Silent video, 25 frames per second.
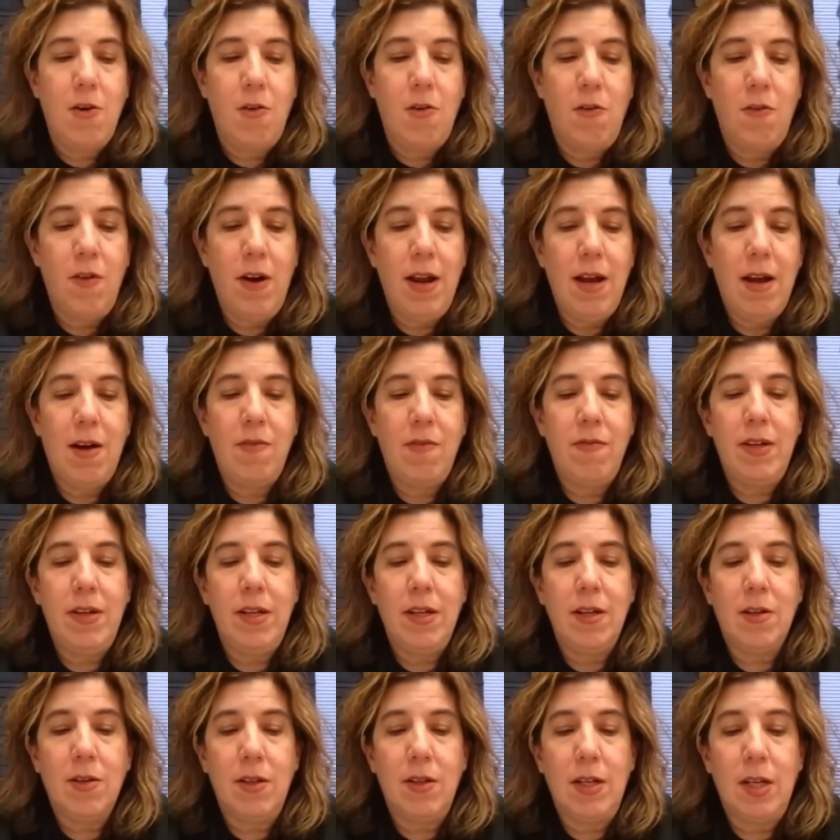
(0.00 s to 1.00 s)
rail
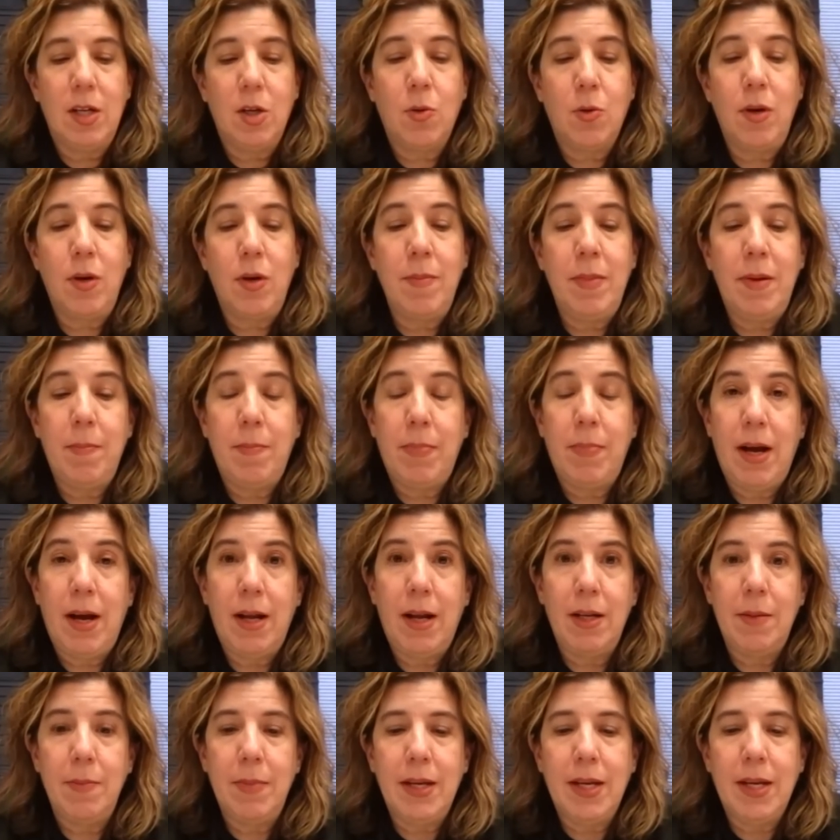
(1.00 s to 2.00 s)
vehicle and equipment
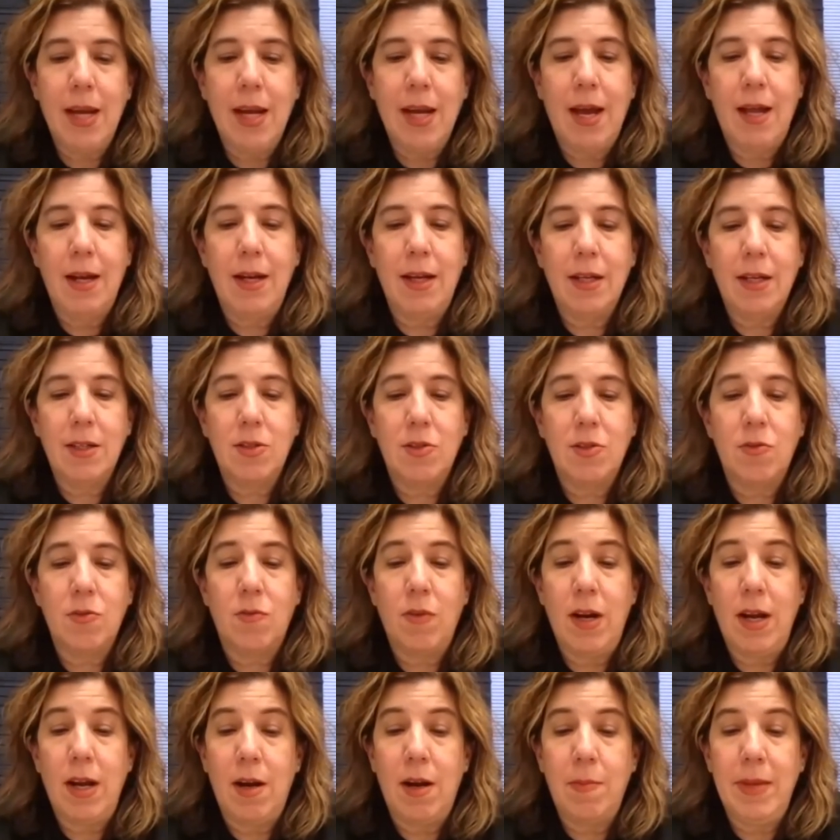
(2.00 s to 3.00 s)
body mechanics,
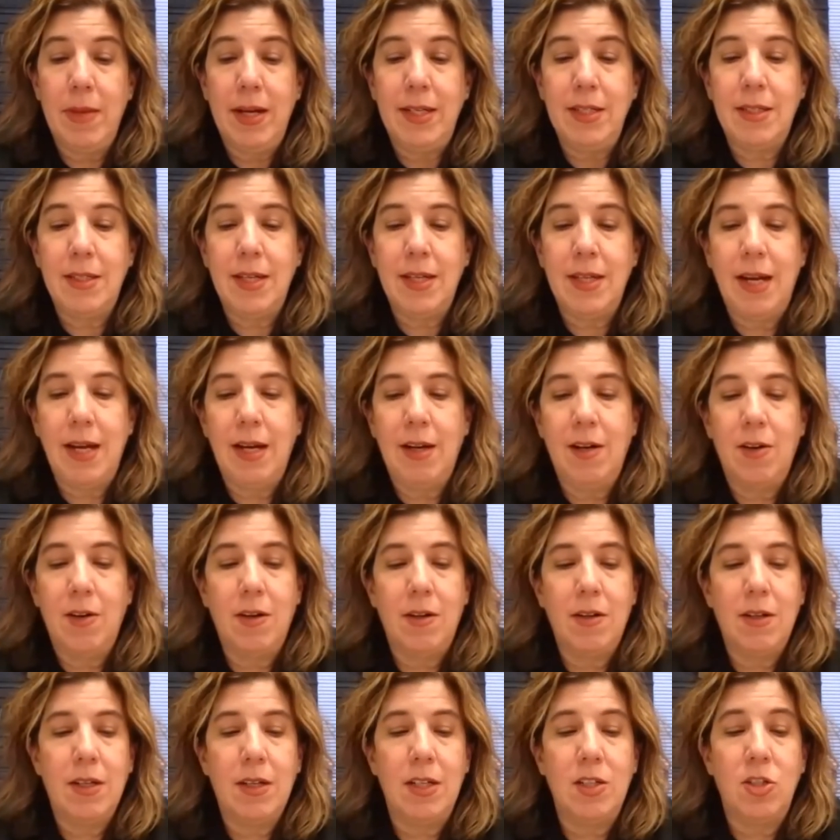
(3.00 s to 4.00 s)
rail
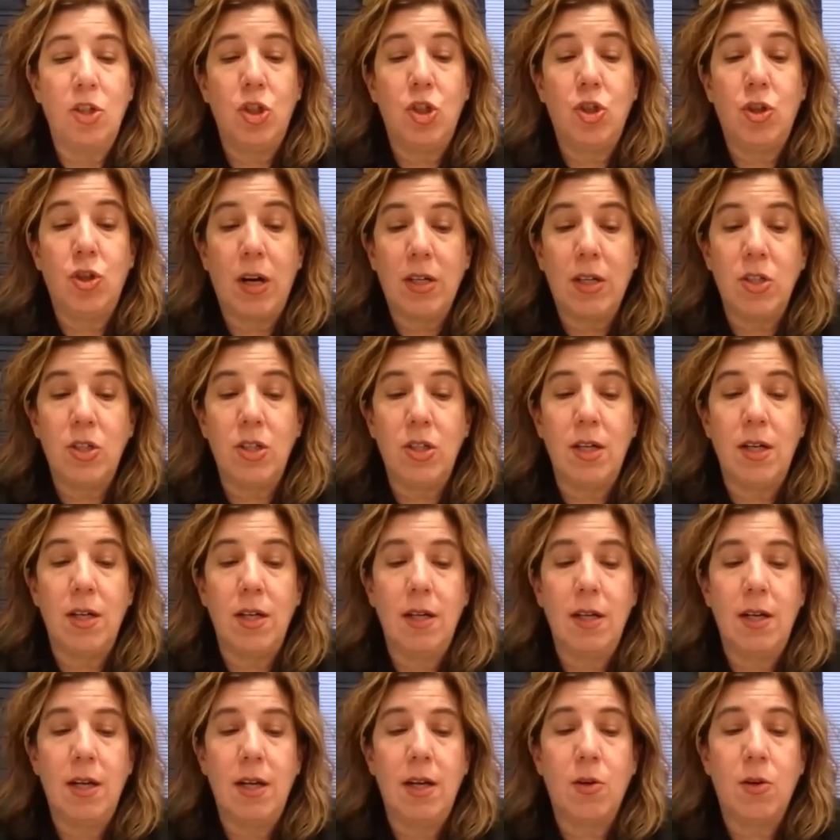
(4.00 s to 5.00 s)
maintainer,
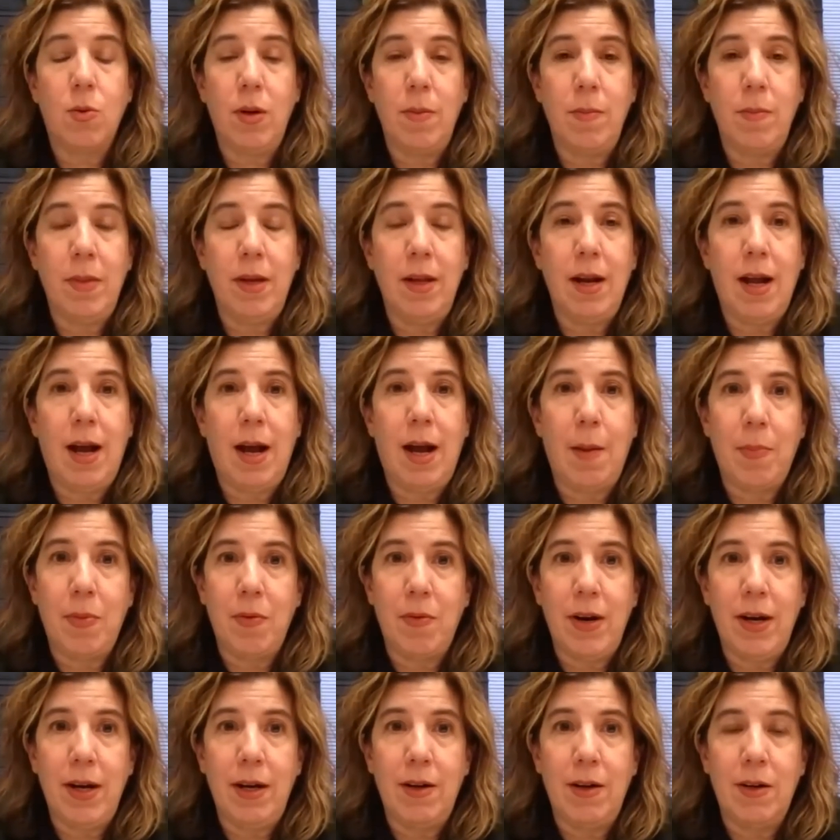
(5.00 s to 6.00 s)
construction equipment
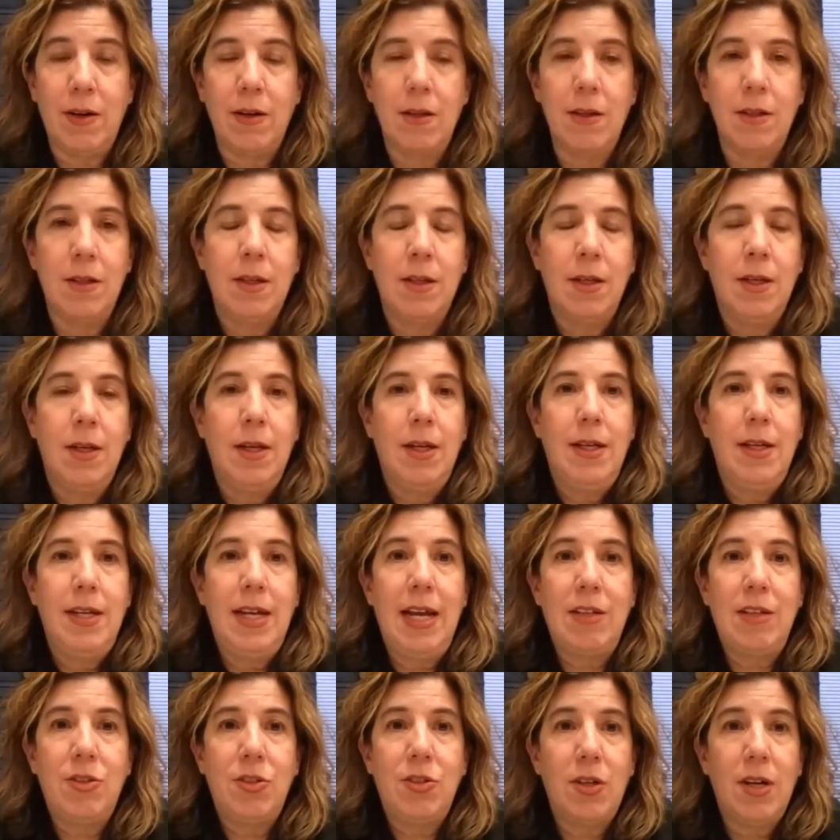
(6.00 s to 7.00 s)
operator.
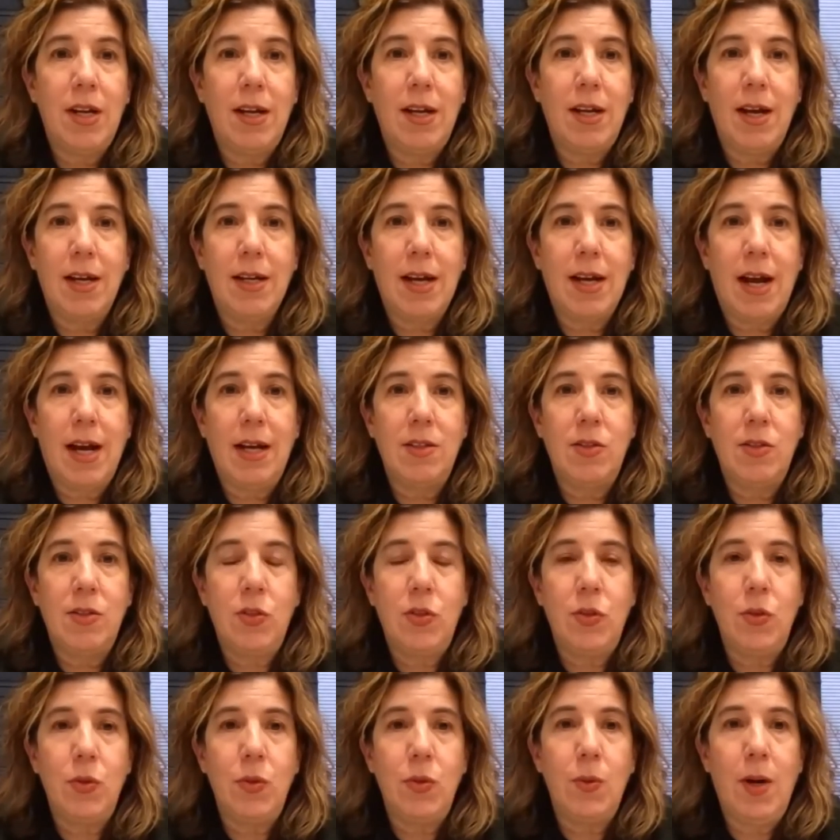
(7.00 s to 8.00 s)
Yesterday, I got
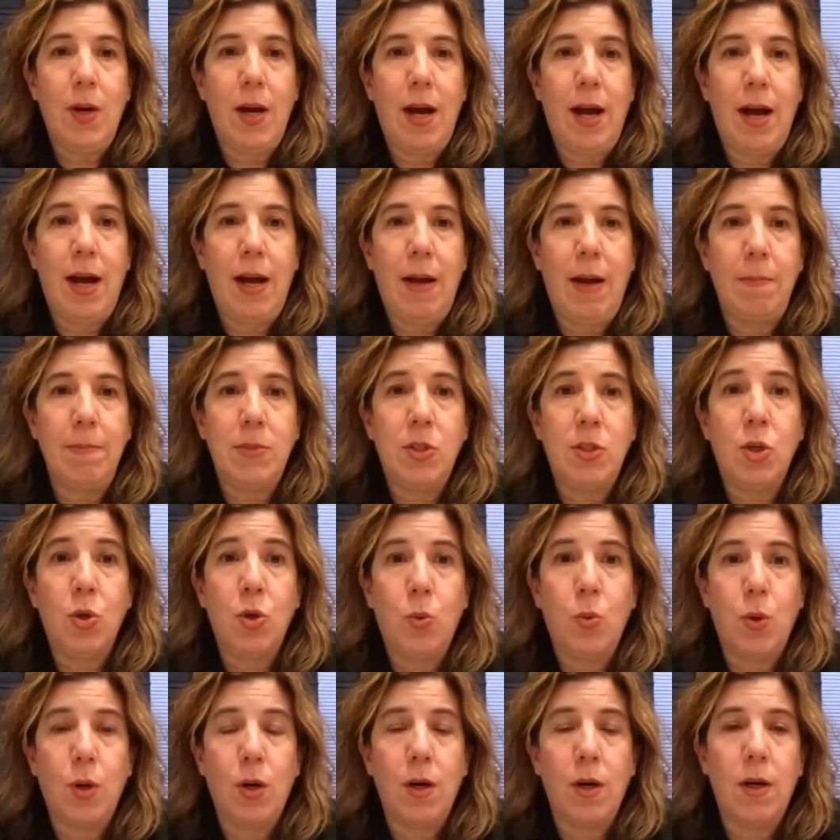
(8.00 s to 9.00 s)
to
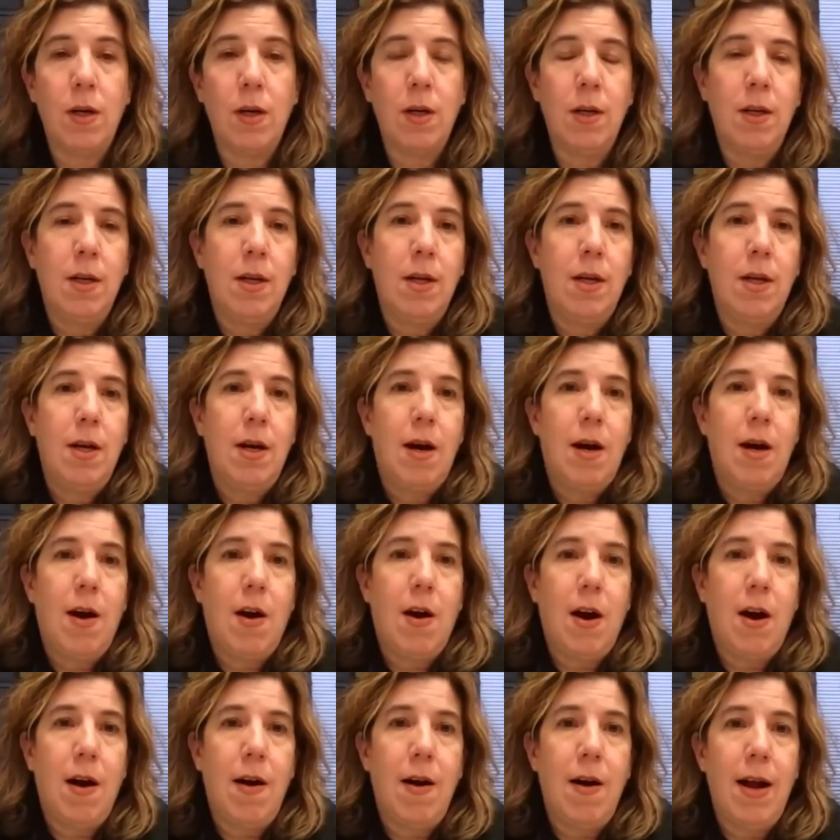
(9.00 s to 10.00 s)
tour
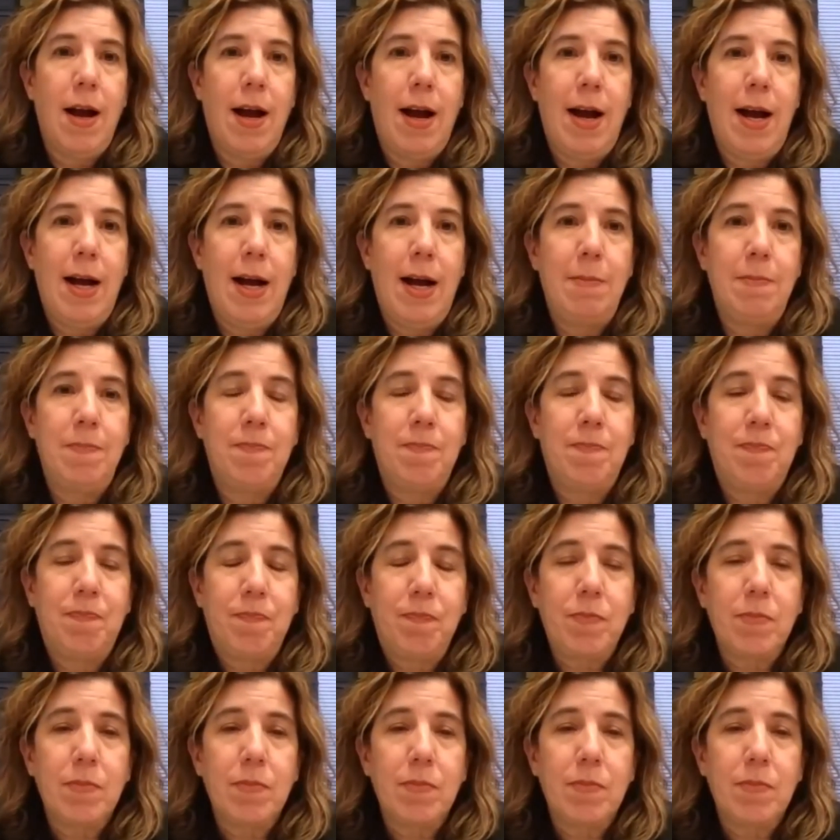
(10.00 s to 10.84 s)
our